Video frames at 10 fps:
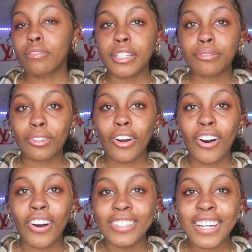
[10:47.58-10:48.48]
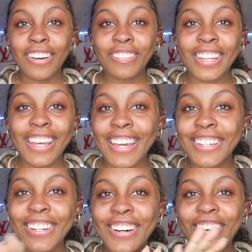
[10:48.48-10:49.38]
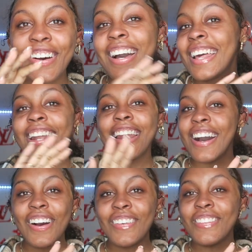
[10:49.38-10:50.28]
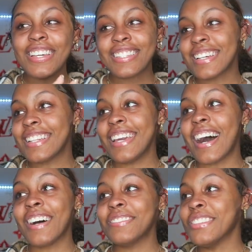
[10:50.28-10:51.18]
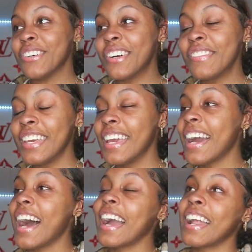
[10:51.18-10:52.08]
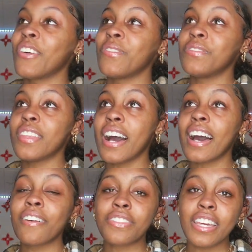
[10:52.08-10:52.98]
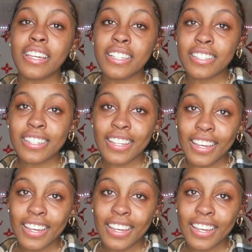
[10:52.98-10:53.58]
free for all type of thing, you know. No, basically I'm doing me. I have things